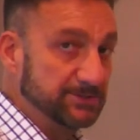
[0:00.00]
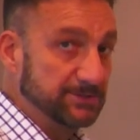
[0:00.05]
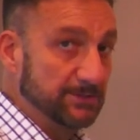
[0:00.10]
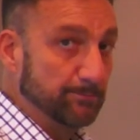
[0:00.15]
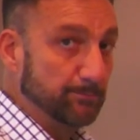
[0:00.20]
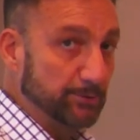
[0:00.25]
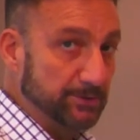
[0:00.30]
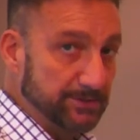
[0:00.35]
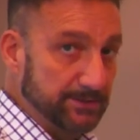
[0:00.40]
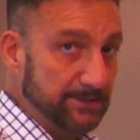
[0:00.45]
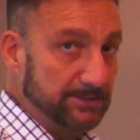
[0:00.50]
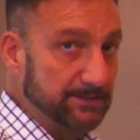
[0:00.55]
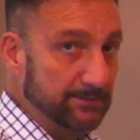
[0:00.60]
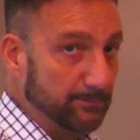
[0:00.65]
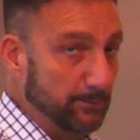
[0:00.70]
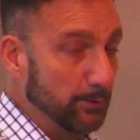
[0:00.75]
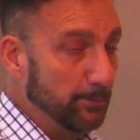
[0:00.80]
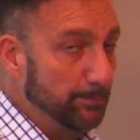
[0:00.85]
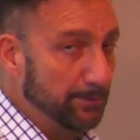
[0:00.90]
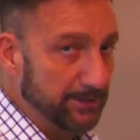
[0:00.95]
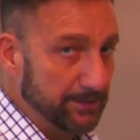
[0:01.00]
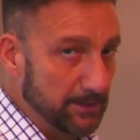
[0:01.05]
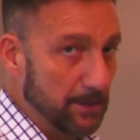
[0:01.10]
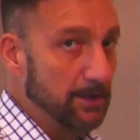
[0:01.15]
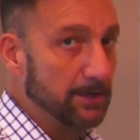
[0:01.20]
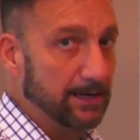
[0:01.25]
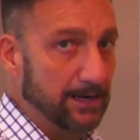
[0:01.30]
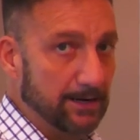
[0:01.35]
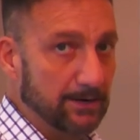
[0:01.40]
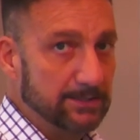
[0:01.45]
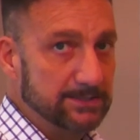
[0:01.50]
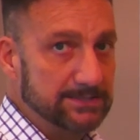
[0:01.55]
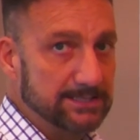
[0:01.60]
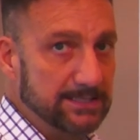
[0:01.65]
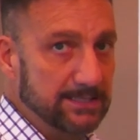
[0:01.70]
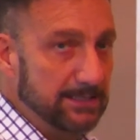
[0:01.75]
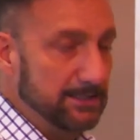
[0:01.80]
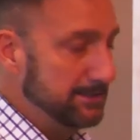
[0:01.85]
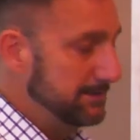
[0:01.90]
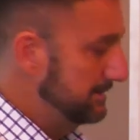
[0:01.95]
is a predictable but not
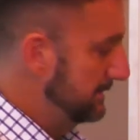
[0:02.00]
guaranteed